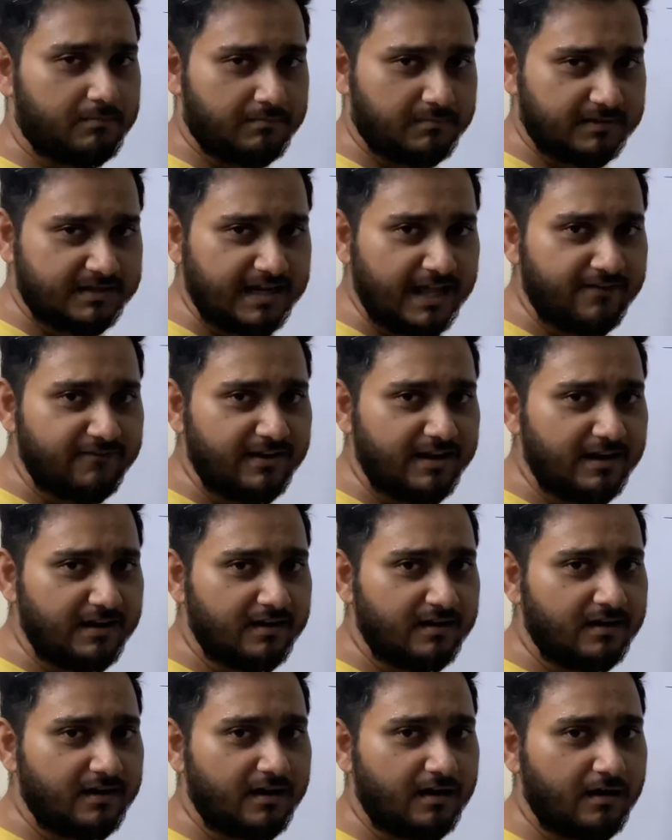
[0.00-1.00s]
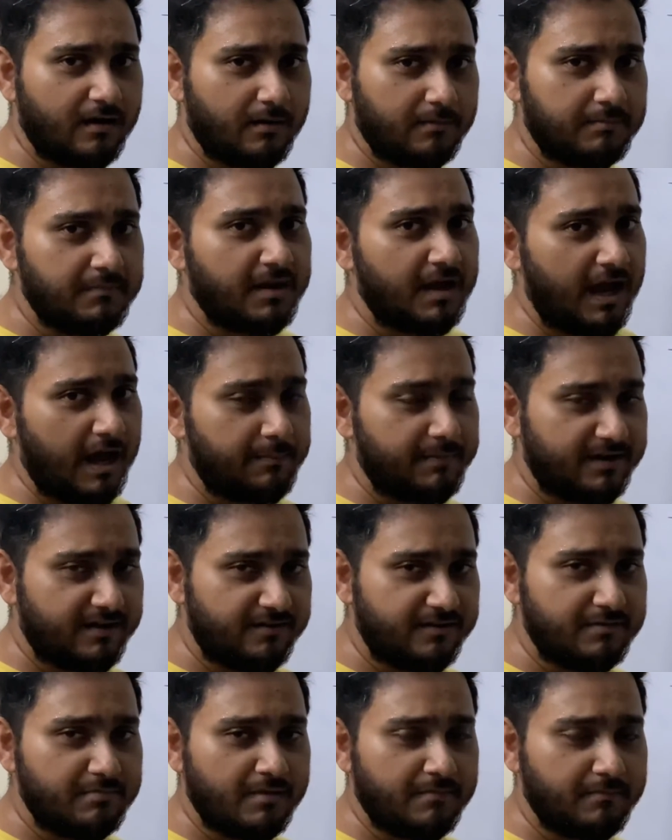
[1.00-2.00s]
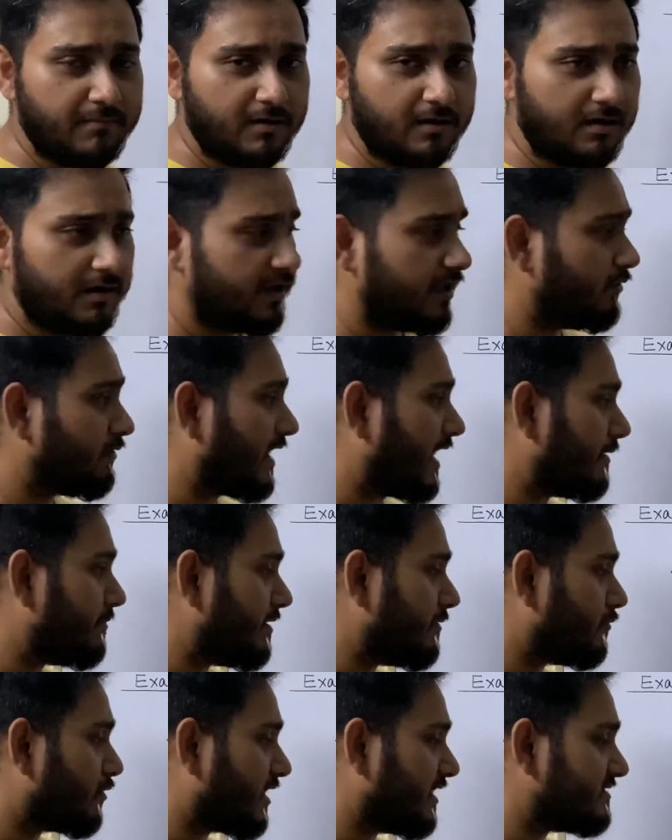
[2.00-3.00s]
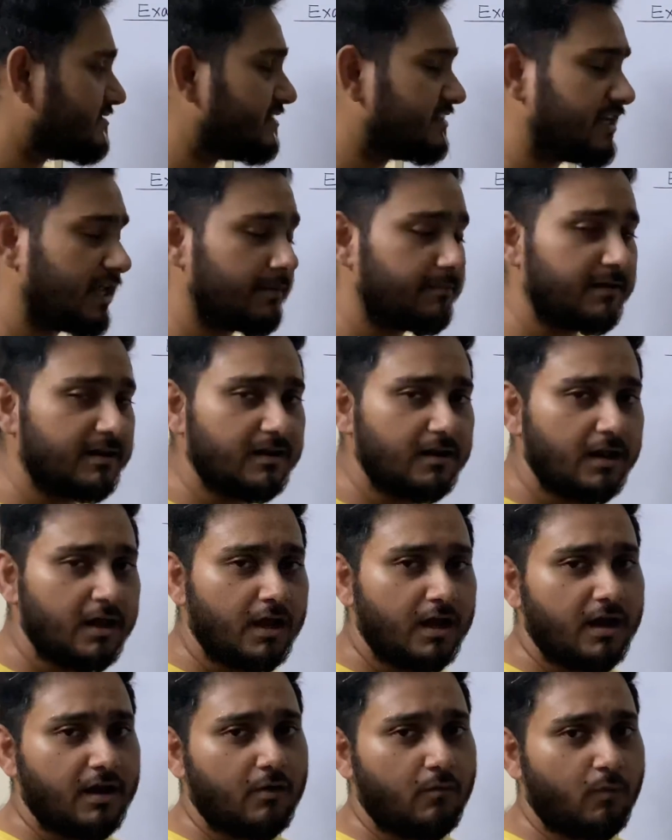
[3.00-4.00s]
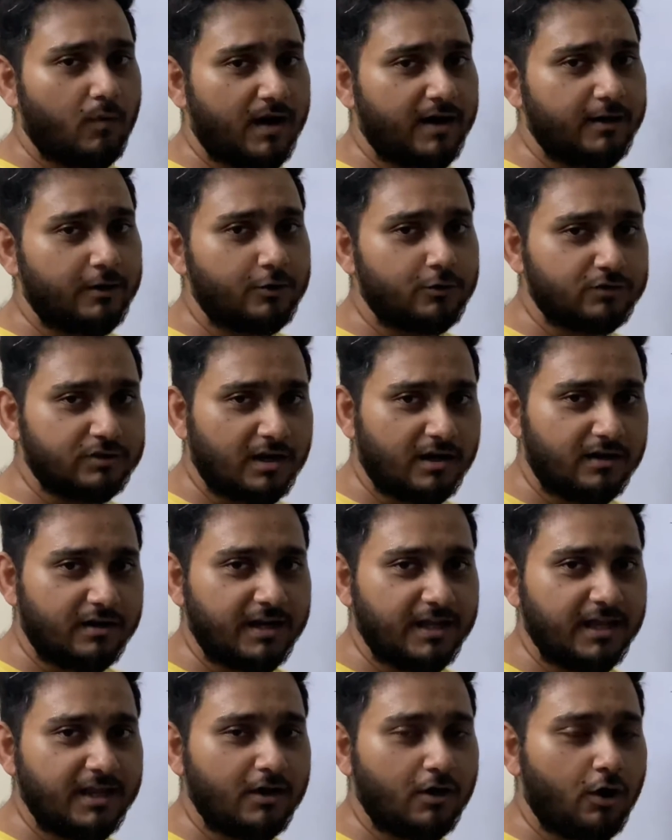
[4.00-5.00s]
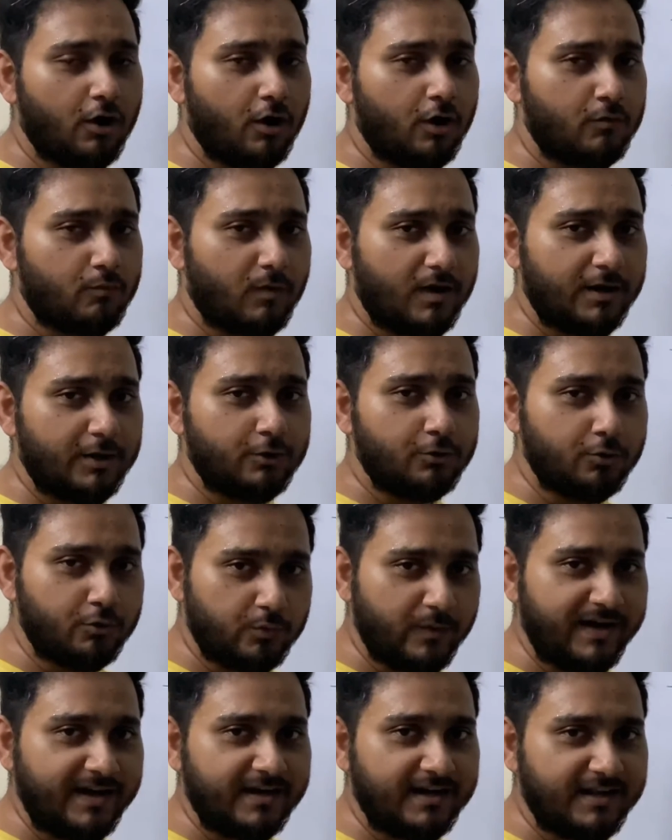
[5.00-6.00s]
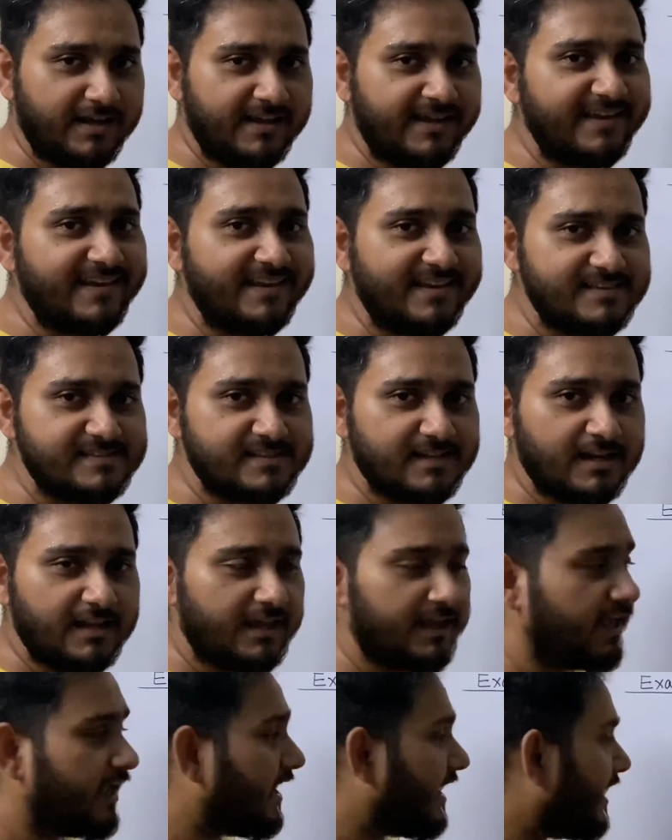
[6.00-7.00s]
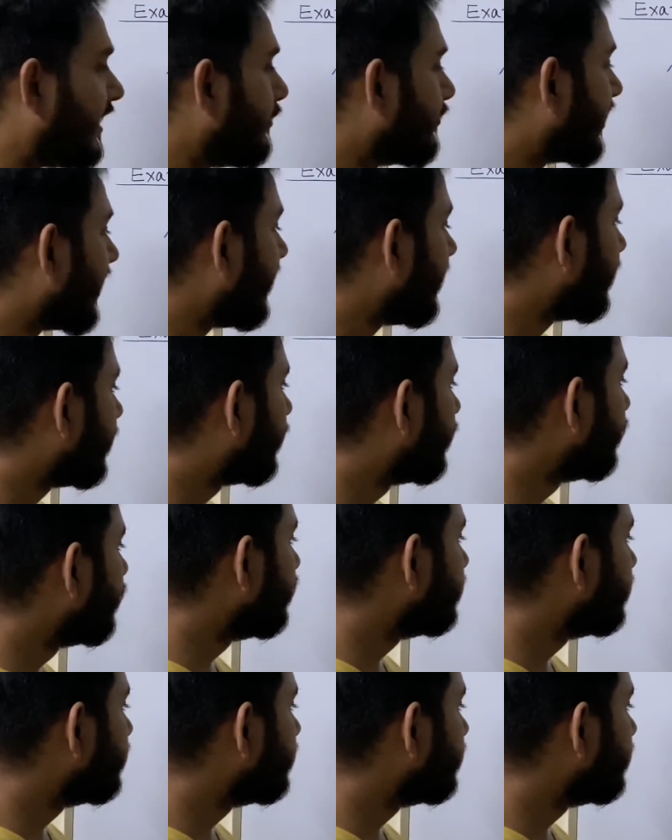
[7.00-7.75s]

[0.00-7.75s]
table. Remember, you can memorize the table 1 to 30 or 1 to 20 easily. You can do